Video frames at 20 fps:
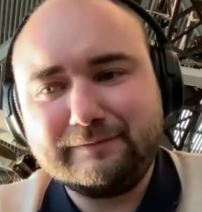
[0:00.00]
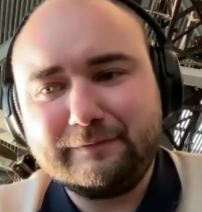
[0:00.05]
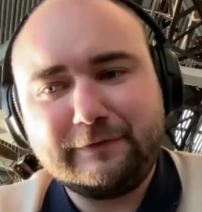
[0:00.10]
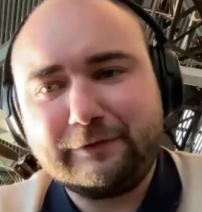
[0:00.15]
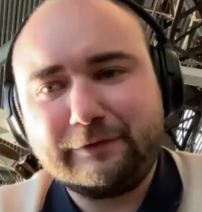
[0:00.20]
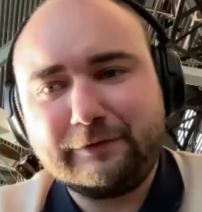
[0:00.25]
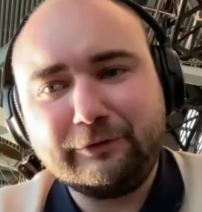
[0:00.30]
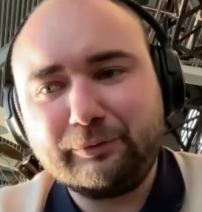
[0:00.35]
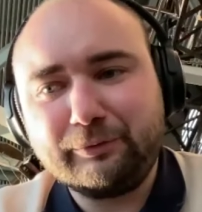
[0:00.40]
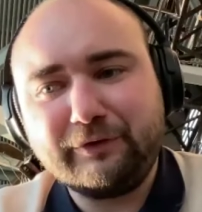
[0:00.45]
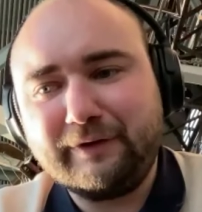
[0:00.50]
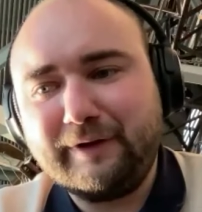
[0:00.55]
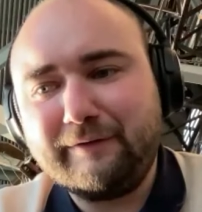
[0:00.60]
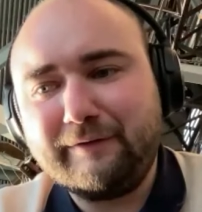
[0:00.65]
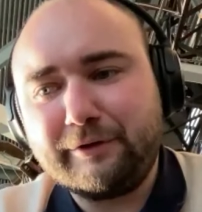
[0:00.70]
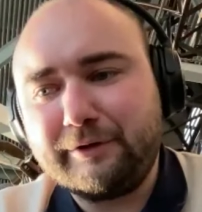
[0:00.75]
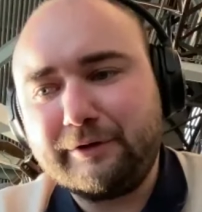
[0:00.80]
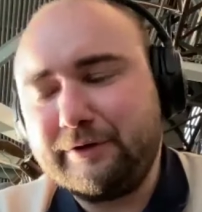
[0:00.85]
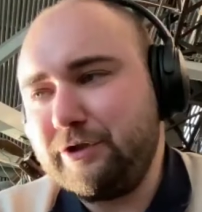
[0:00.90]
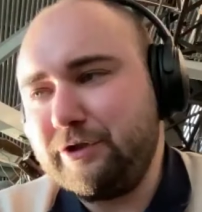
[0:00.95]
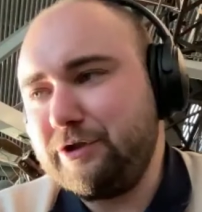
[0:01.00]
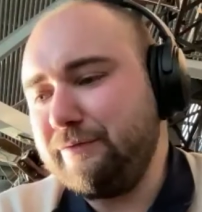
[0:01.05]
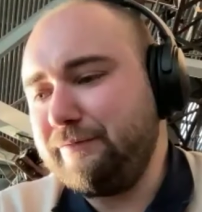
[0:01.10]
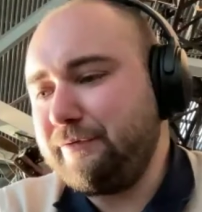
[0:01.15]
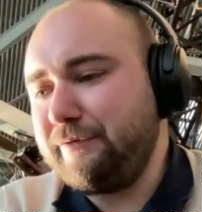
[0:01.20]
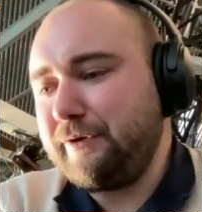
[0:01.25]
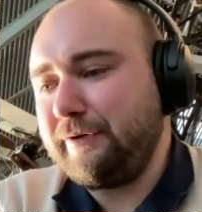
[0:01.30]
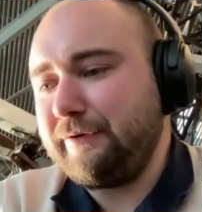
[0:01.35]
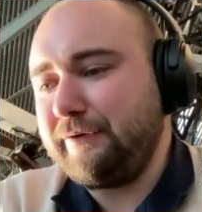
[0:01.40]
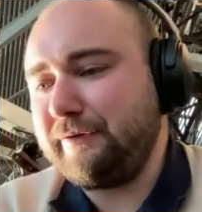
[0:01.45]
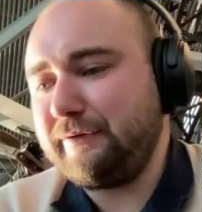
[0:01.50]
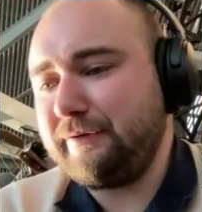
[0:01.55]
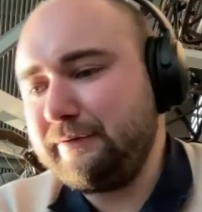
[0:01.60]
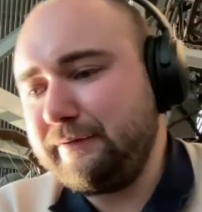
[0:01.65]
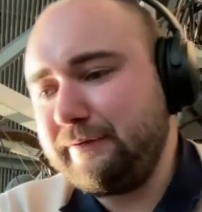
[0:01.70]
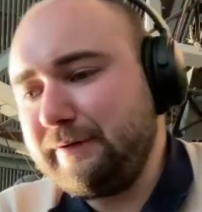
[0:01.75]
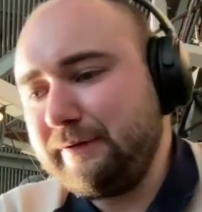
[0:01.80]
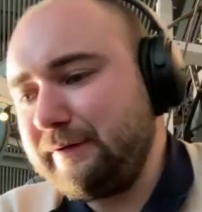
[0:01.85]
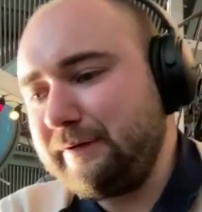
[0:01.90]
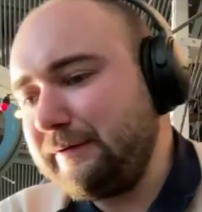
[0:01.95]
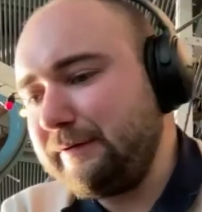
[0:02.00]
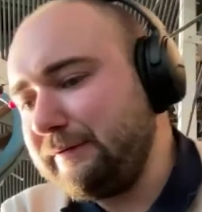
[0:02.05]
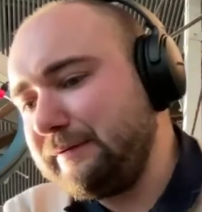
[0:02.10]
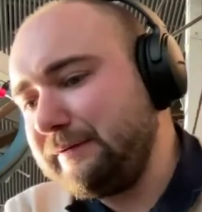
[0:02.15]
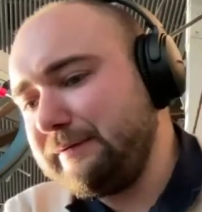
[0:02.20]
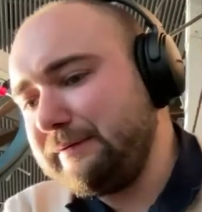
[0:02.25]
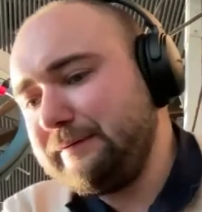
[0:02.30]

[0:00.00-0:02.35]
Frost was never an issue for us. Uh,